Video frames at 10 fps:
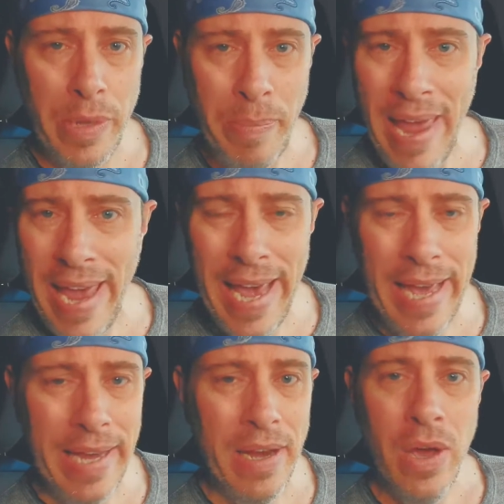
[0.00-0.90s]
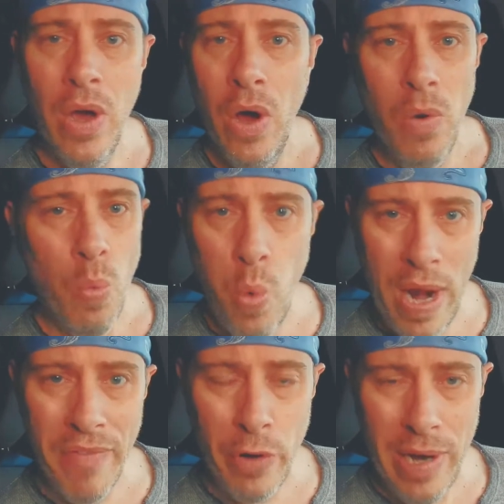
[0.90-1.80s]
a pan,
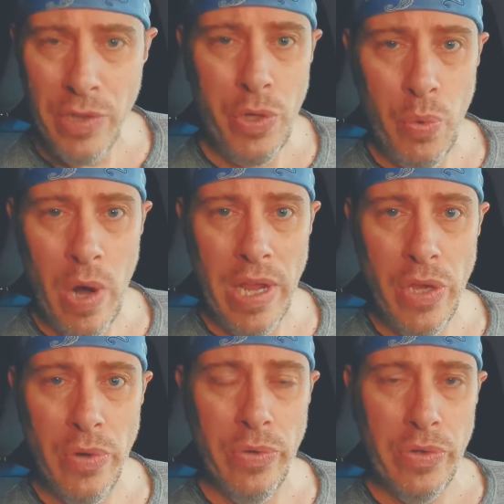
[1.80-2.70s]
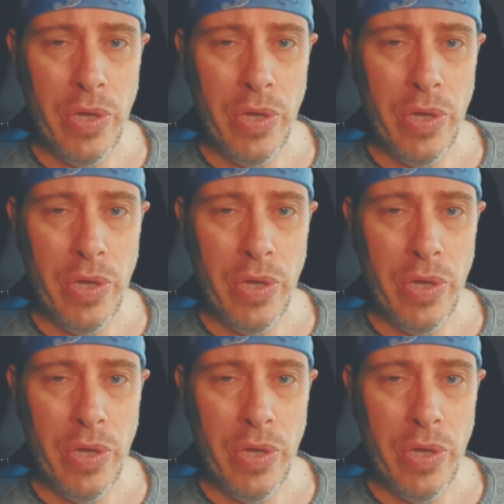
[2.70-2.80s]
whatever else you want to use.